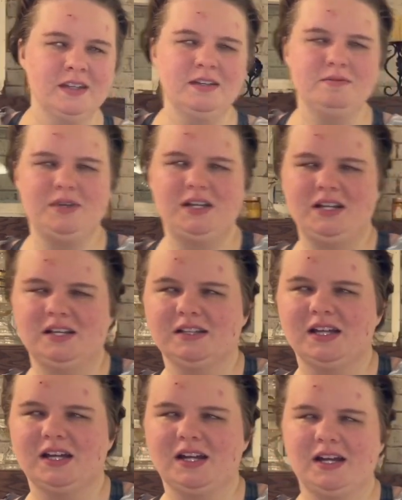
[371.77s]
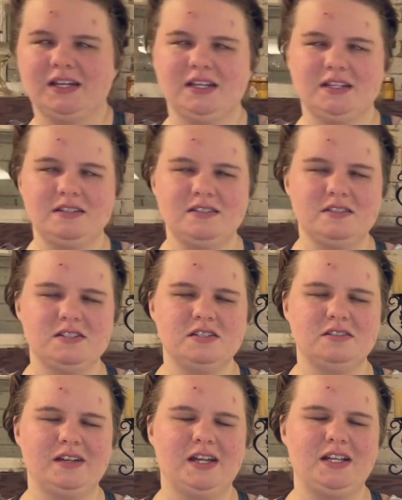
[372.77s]
meaning that I can
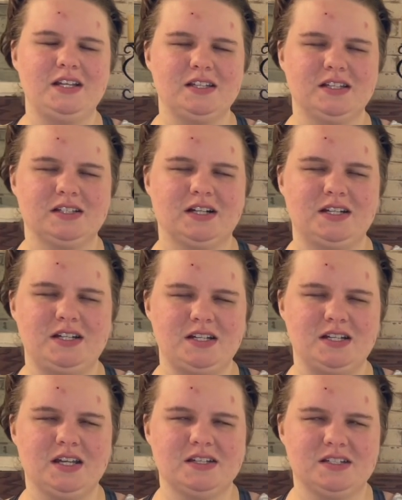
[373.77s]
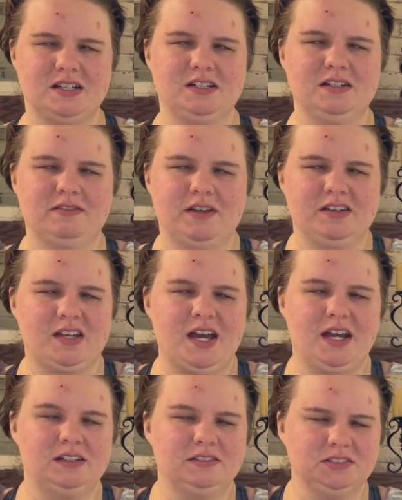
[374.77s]
do anything that I need to get done around the
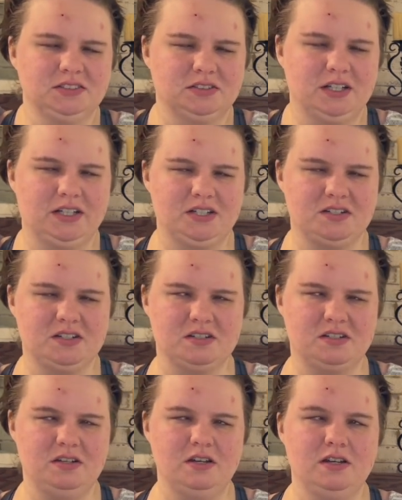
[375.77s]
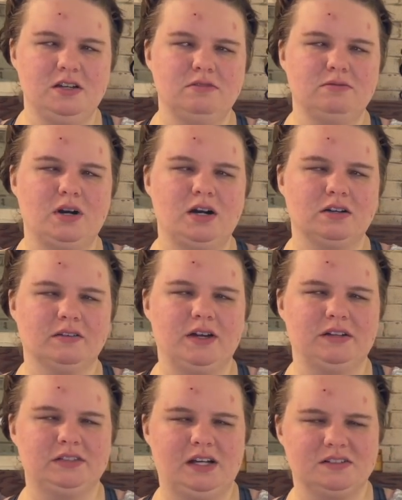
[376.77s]
house, or I can just walk
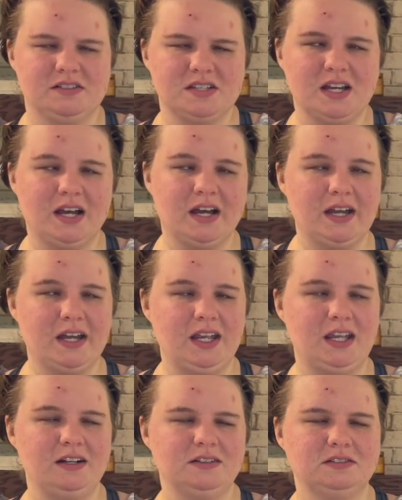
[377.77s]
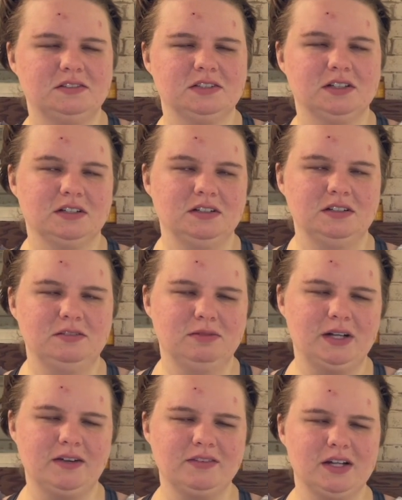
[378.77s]
around outside or
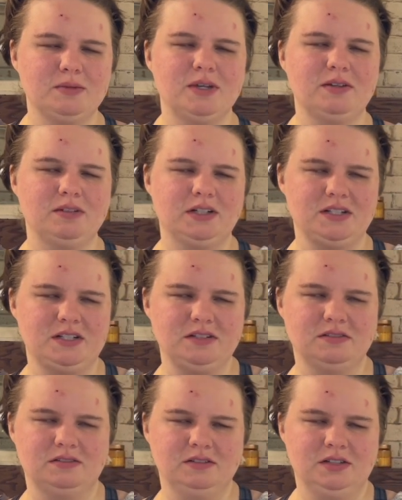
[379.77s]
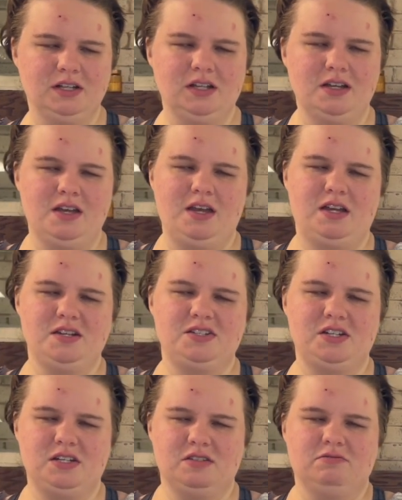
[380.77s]
whatever I might want to do. And
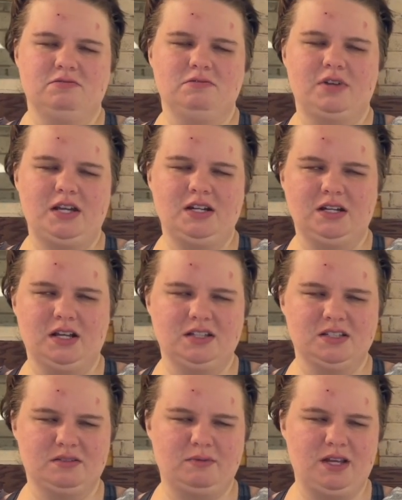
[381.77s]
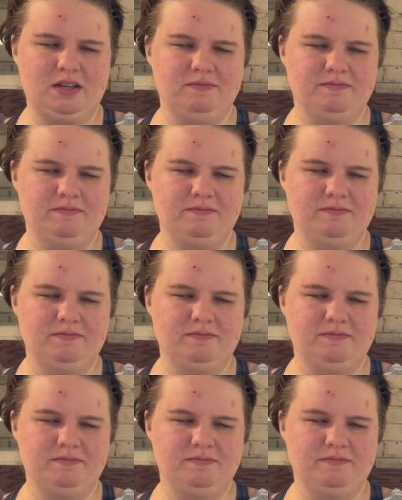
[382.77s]
she's right against me.